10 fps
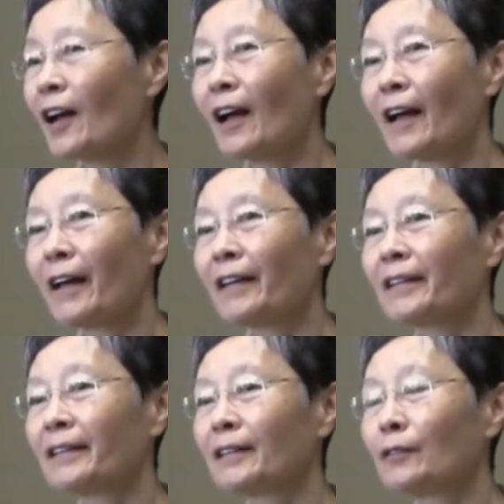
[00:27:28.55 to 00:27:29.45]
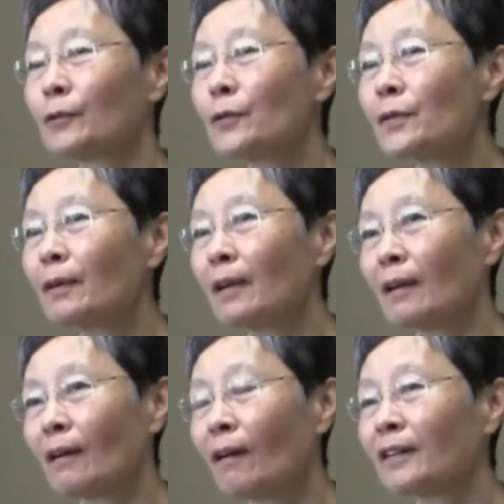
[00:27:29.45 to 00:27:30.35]
and you
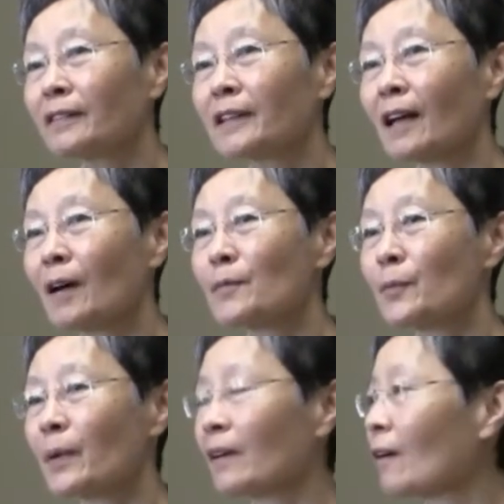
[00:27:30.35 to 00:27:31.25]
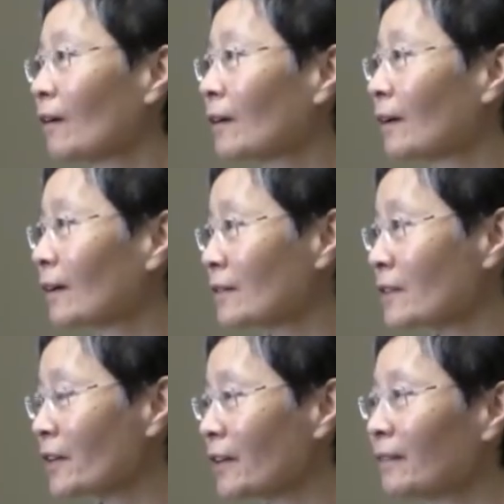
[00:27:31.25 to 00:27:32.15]
a lot of times when they conquered a
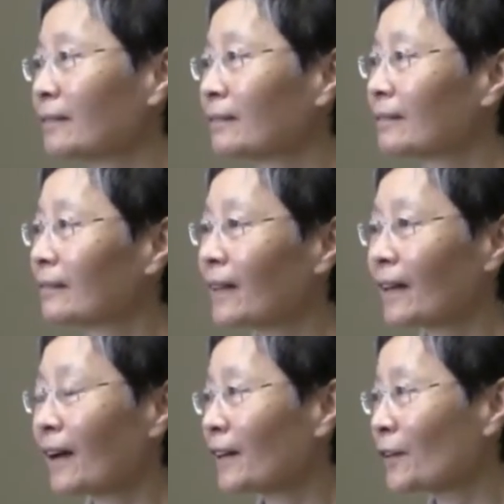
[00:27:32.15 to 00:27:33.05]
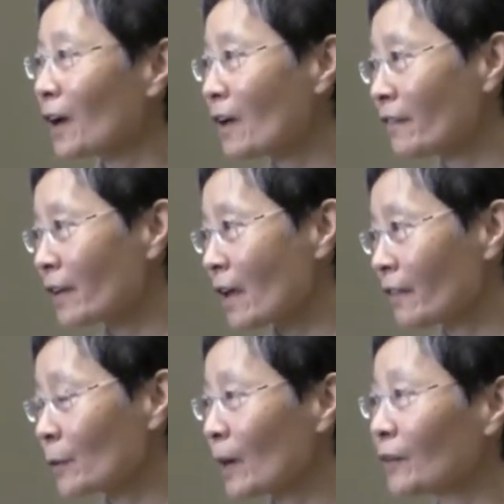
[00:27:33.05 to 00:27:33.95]
city, they killed every,
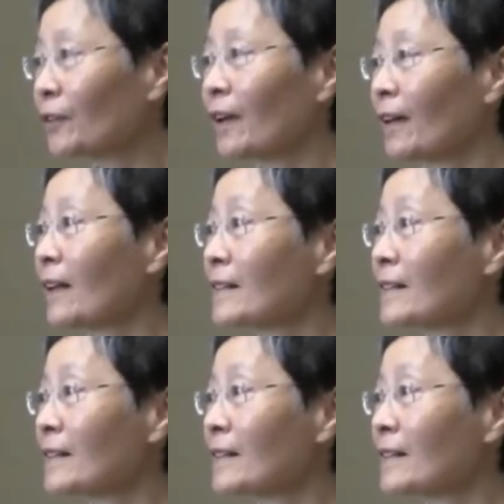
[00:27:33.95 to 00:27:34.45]
everyone and